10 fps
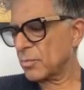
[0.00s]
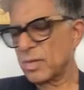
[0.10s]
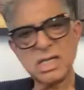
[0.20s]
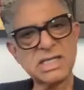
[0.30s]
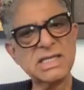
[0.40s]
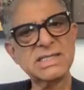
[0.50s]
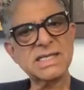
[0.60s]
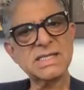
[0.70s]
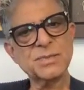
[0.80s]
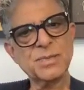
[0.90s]
particles
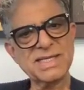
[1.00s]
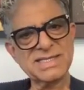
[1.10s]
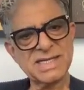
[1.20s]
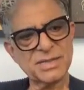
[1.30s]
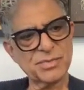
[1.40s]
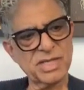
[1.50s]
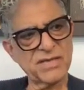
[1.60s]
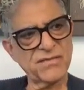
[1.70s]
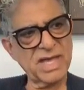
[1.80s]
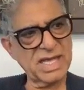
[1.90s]
are space-time
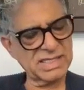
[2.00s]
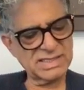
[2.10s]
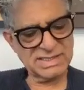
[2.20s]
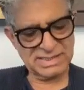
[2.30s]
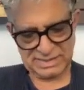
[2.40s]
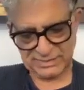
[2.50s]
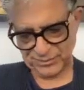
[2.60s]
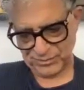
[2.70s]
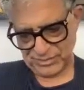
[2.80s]
events,